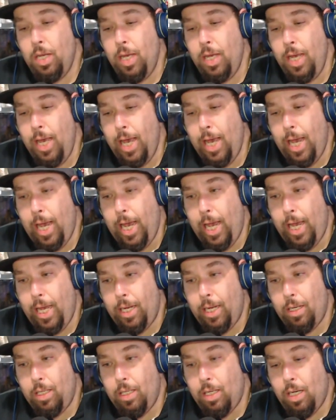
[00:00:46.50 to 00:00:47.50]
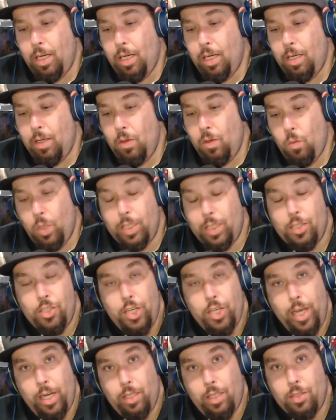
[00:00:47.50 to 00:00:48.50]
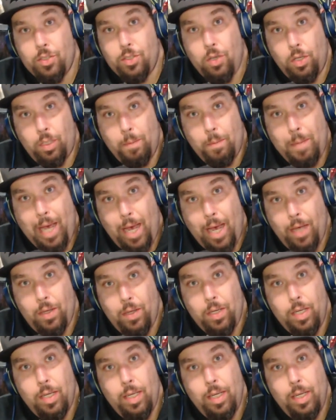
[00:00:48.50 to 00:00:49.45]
And what this channel is all about